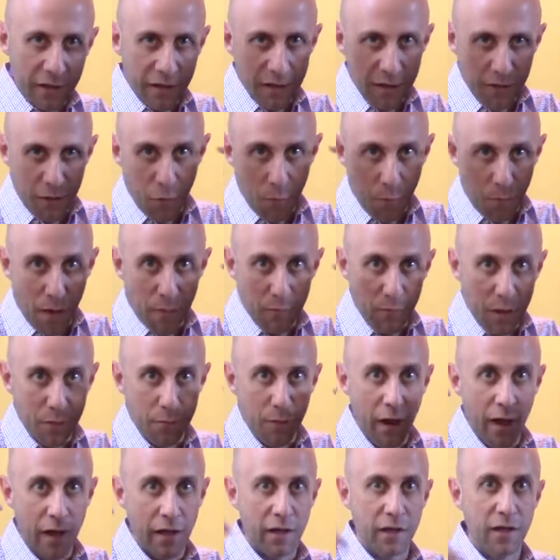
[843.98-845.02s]
in their memory
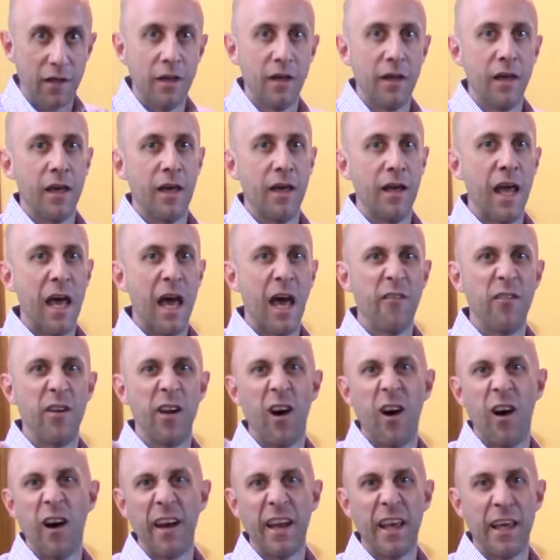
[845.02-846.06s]
bank and have it
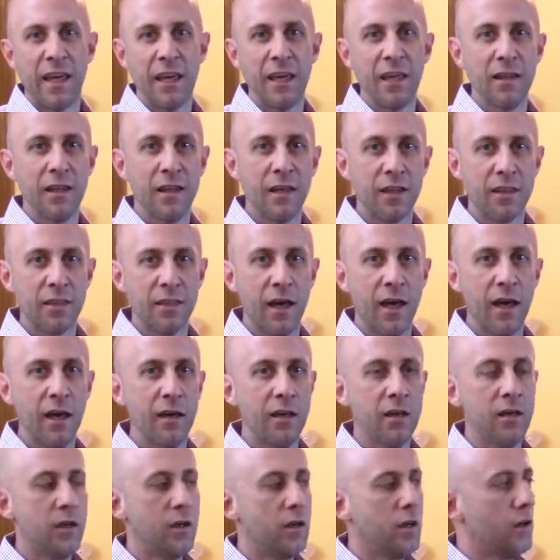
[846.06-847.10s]
on hand like
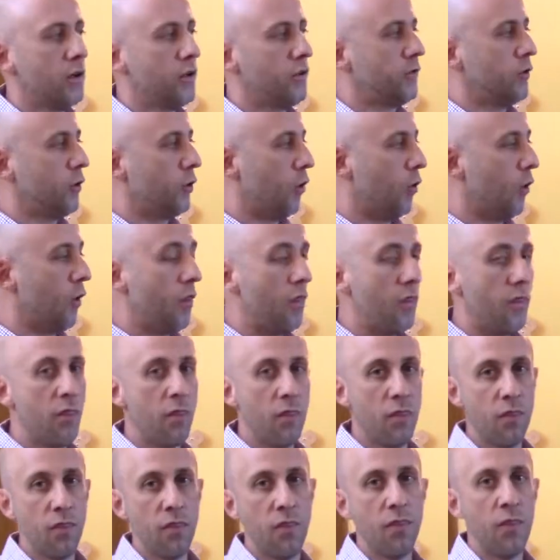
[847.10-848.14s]
that. So
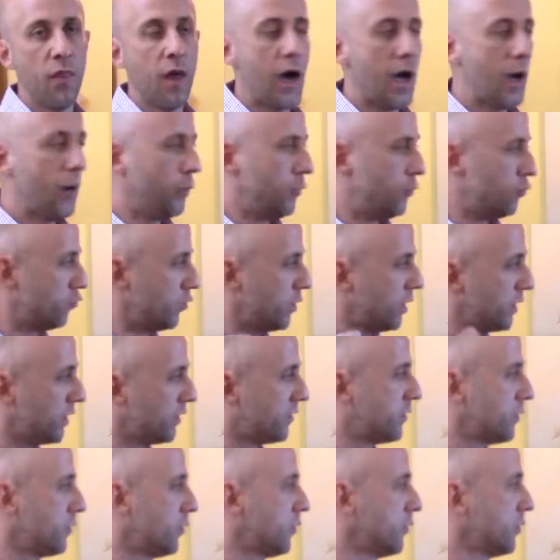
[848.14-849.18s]
I would really
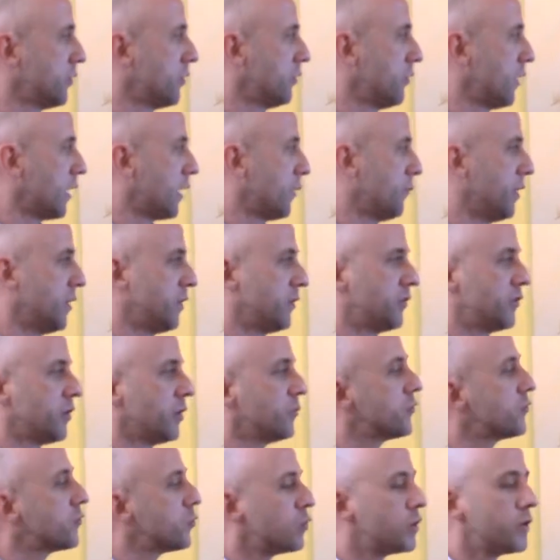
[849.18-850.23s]
seriously recommend
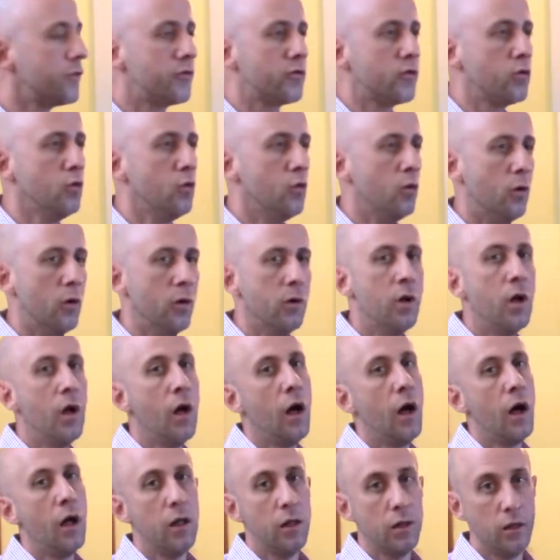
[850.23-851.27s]
some sort of tool
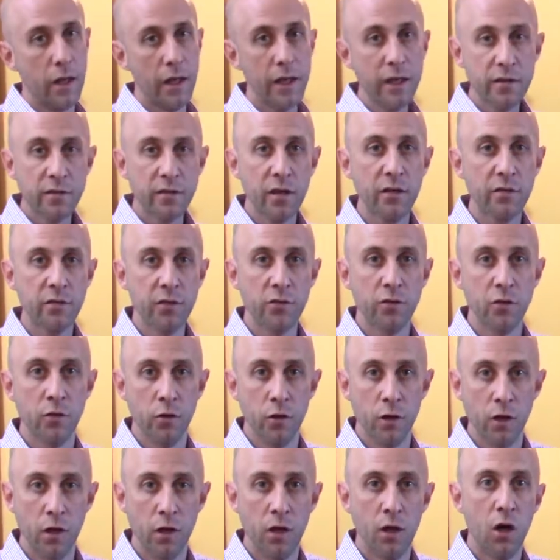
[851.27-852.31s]
like
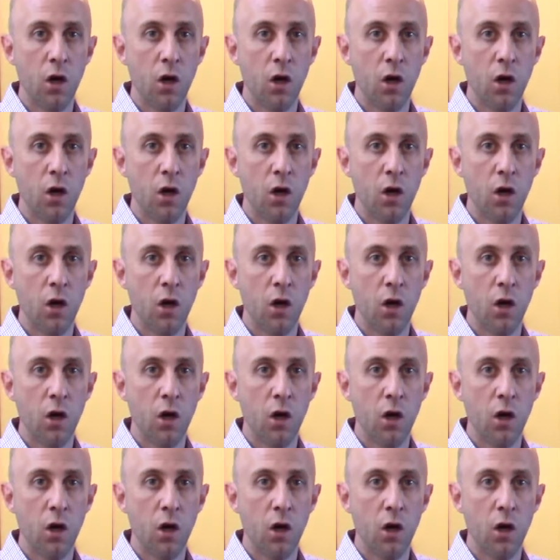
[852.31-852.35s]
Tessitura.